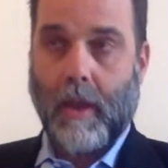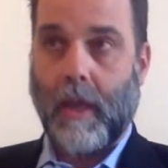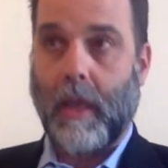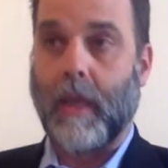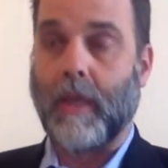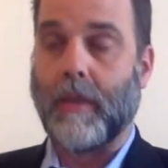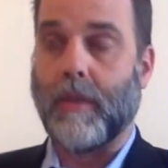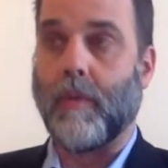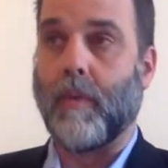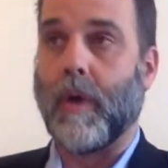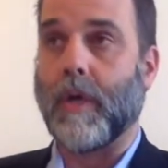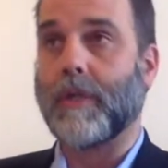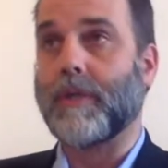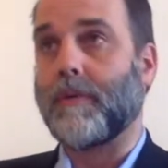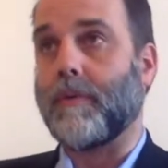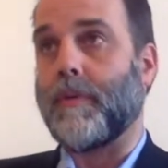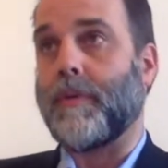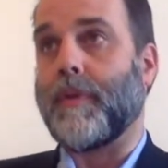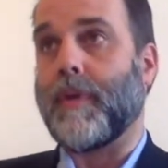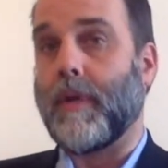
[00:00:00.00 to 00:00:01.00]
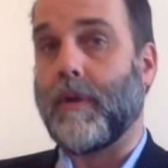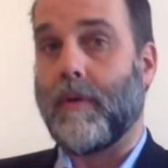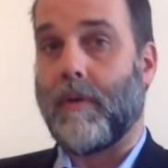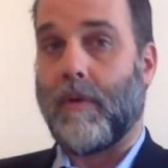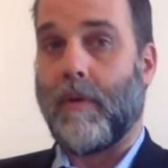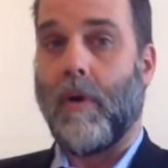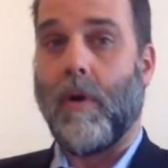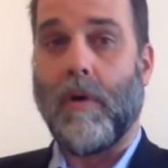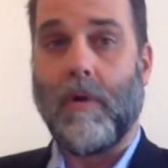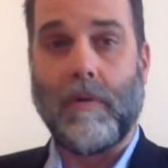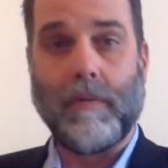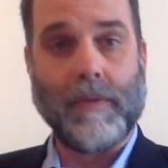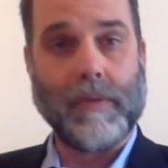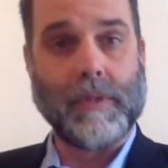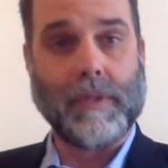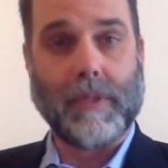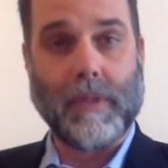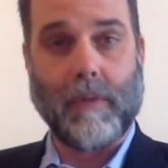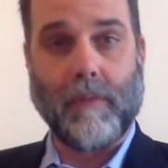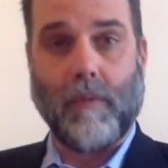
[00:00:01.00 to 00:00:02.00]
in the Western theater or the
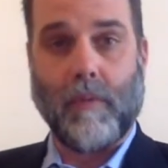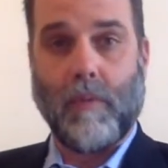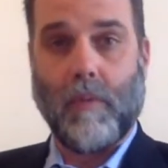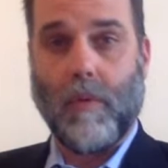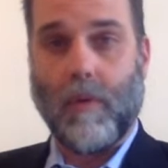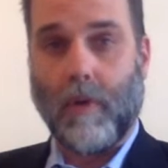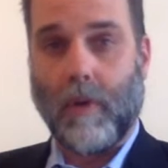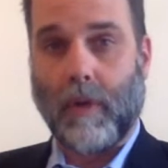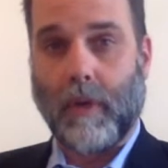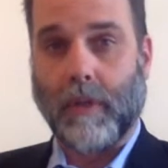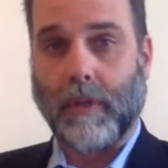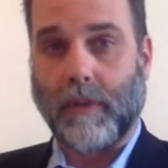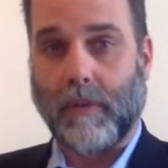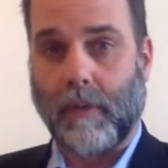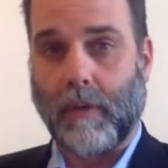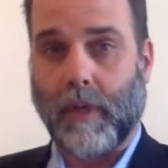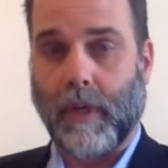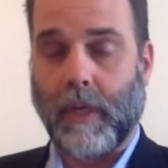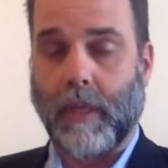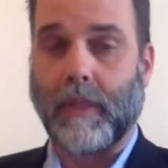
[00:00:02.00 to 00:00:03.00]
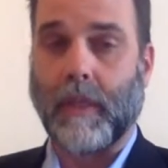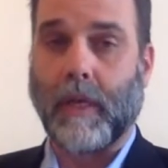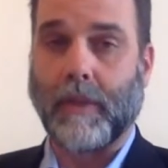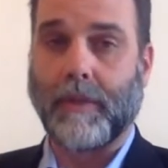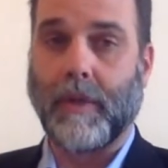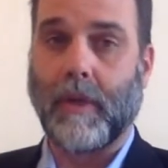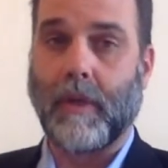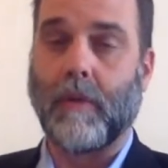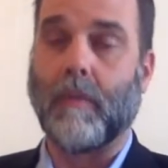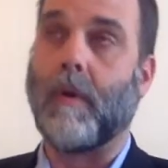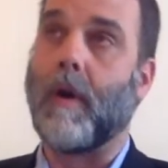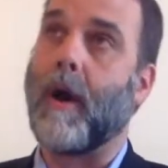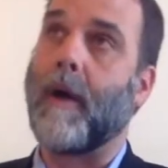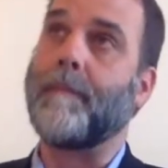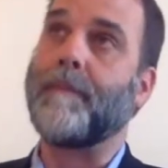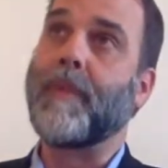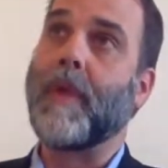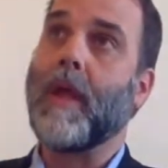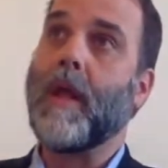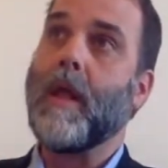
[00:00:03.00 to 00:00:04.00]
Civil War. Because, and I'll tell you why.